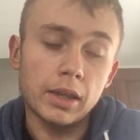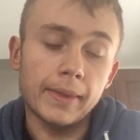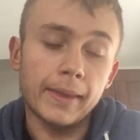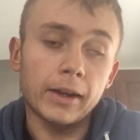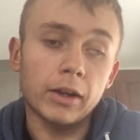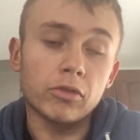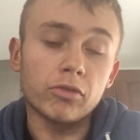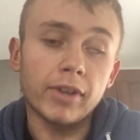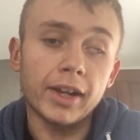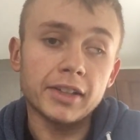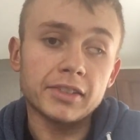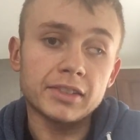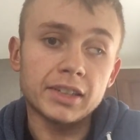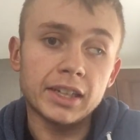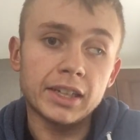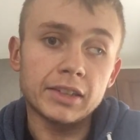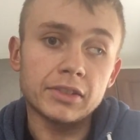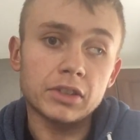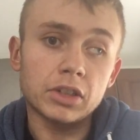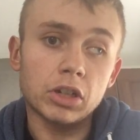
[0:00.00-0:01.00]
Then on rest
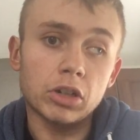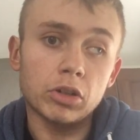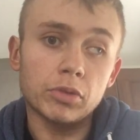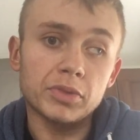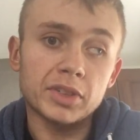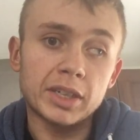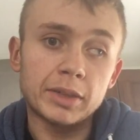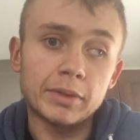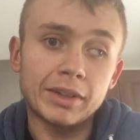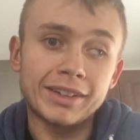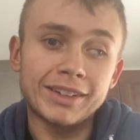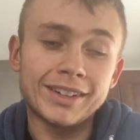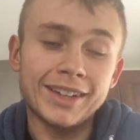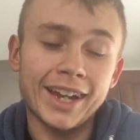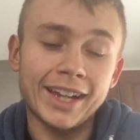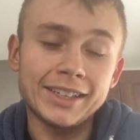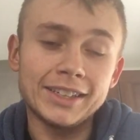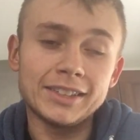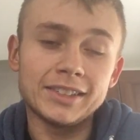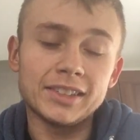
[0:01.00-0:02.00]
days, carbs came down to
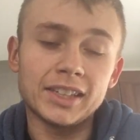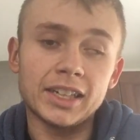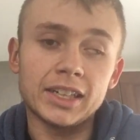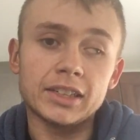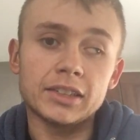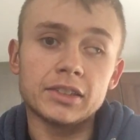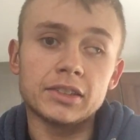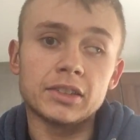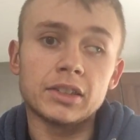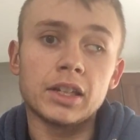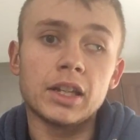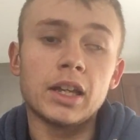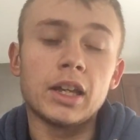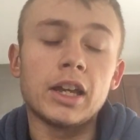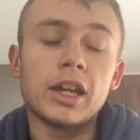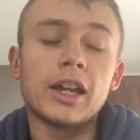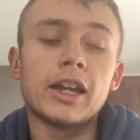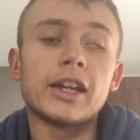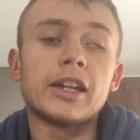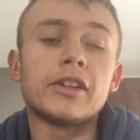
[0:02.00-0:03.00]
96
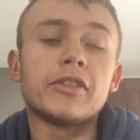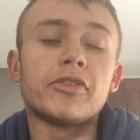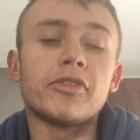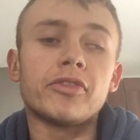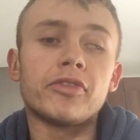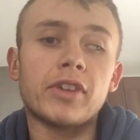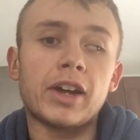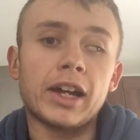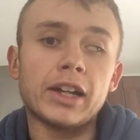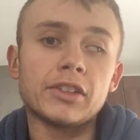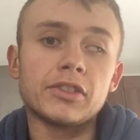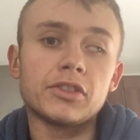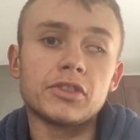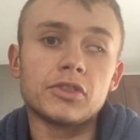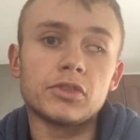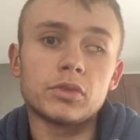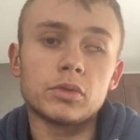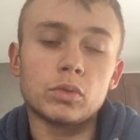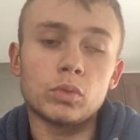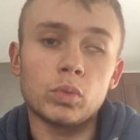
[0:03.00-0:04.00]
and
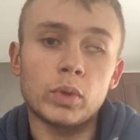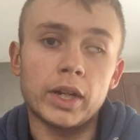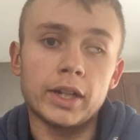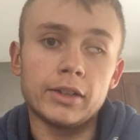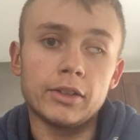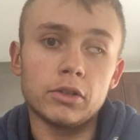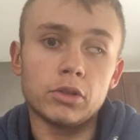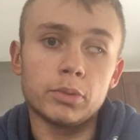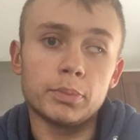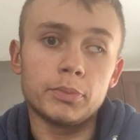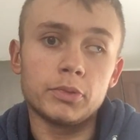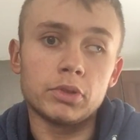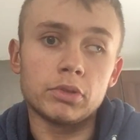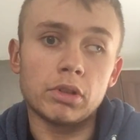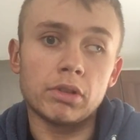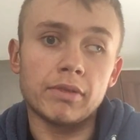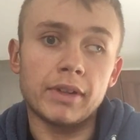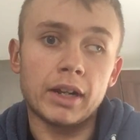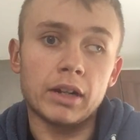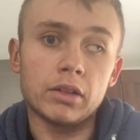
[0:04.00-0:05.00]
fats went up
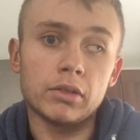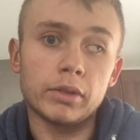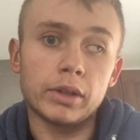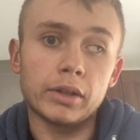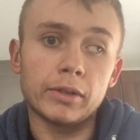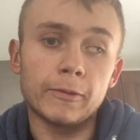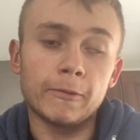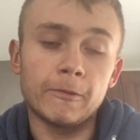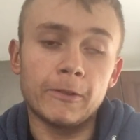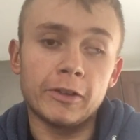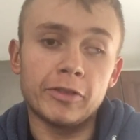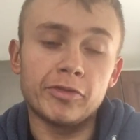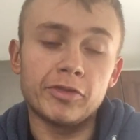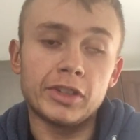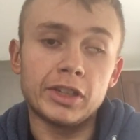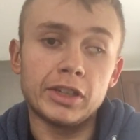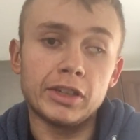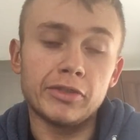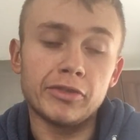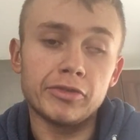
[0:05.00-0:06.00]
to around about
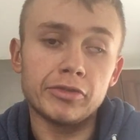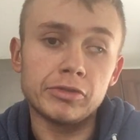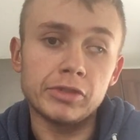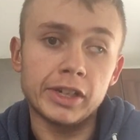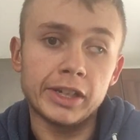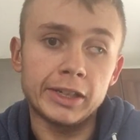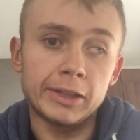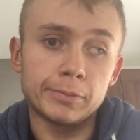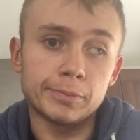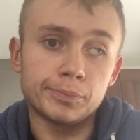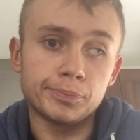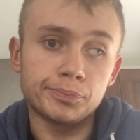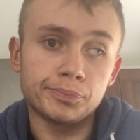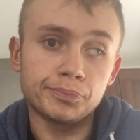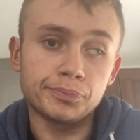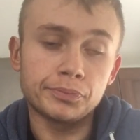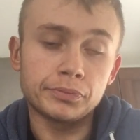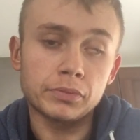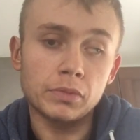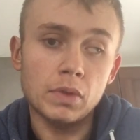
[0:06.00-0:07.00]
53.
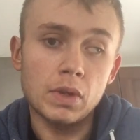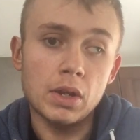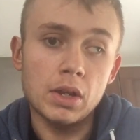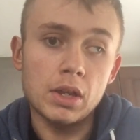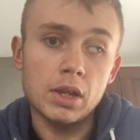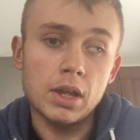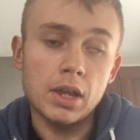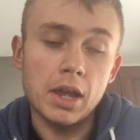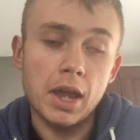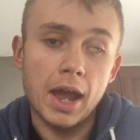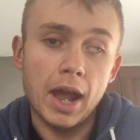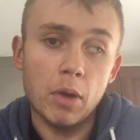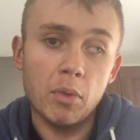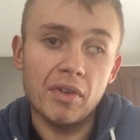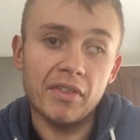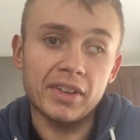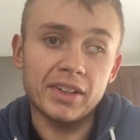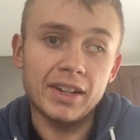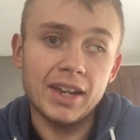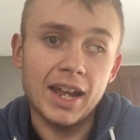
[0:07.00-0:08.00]

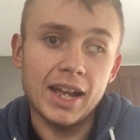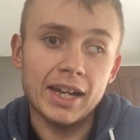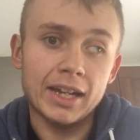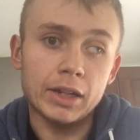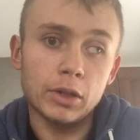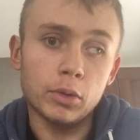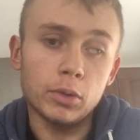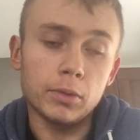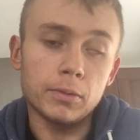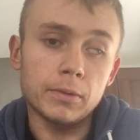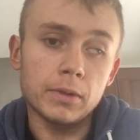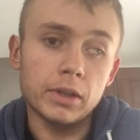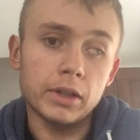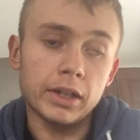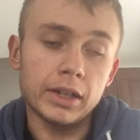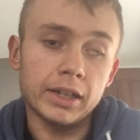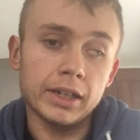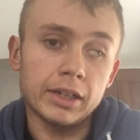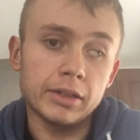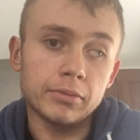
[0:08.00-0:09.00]
However, now
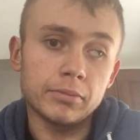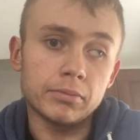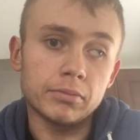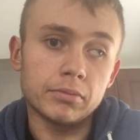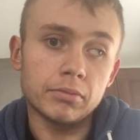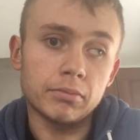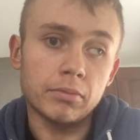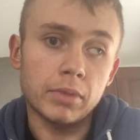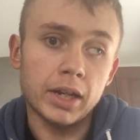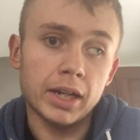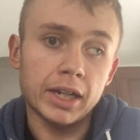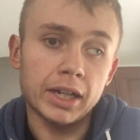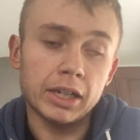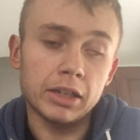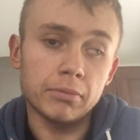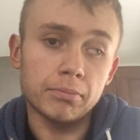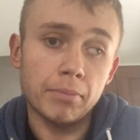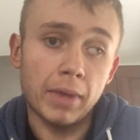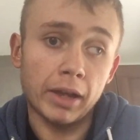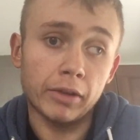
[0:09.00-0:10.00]
my
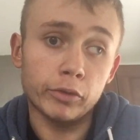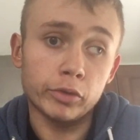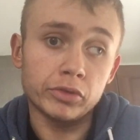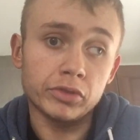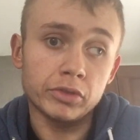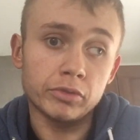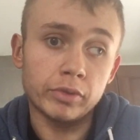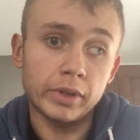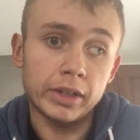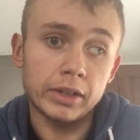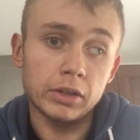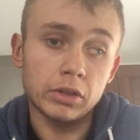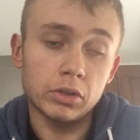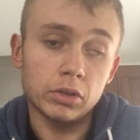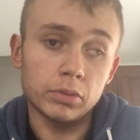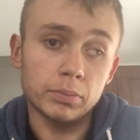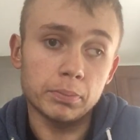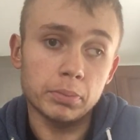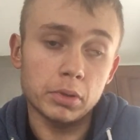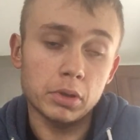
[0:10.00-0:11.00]
macros have went
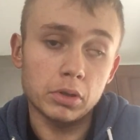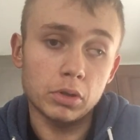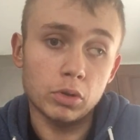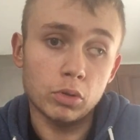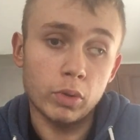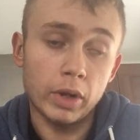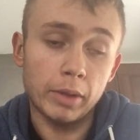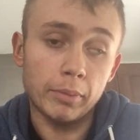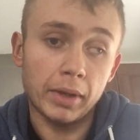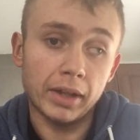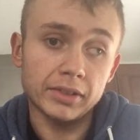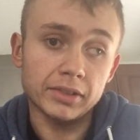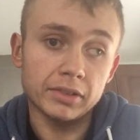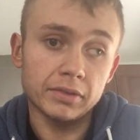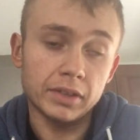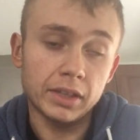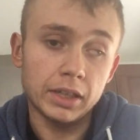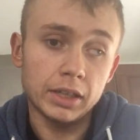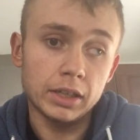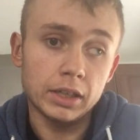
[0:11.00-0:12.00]
up quite
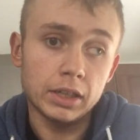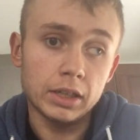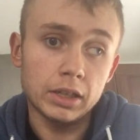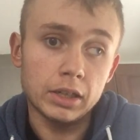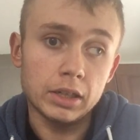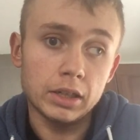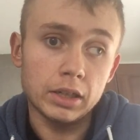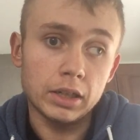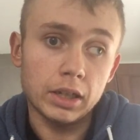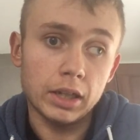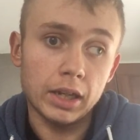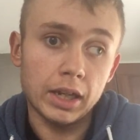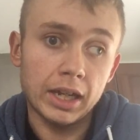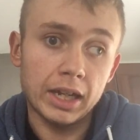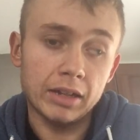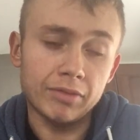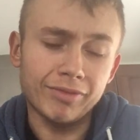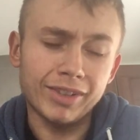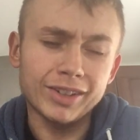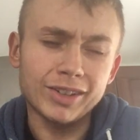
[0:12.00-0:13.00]
massively.
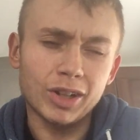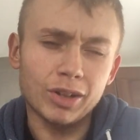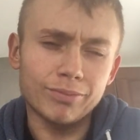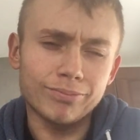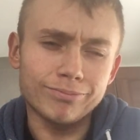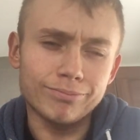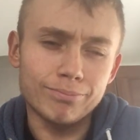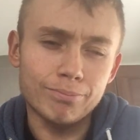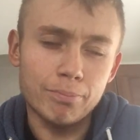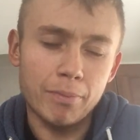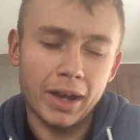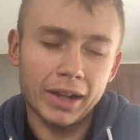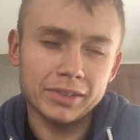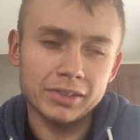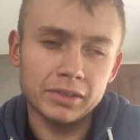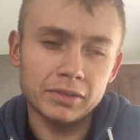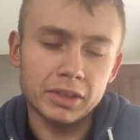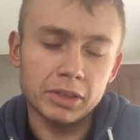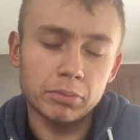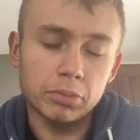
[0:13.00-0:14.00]
Well, not
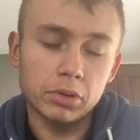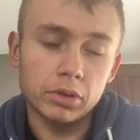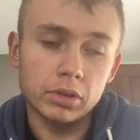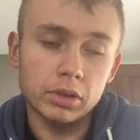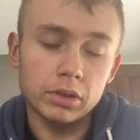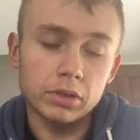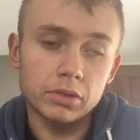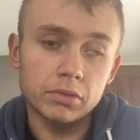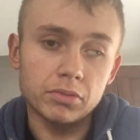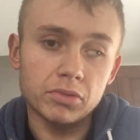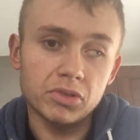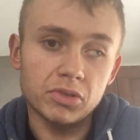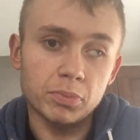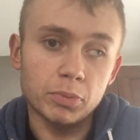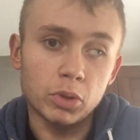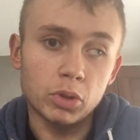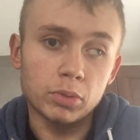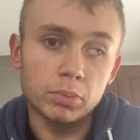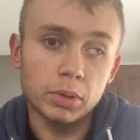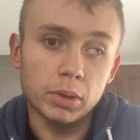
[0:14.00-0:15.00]
massively, but a
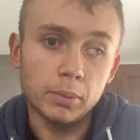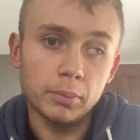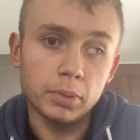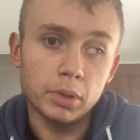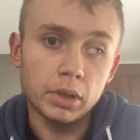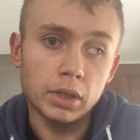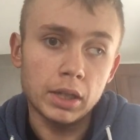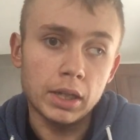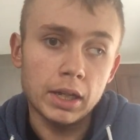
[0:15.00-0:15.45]
small bump.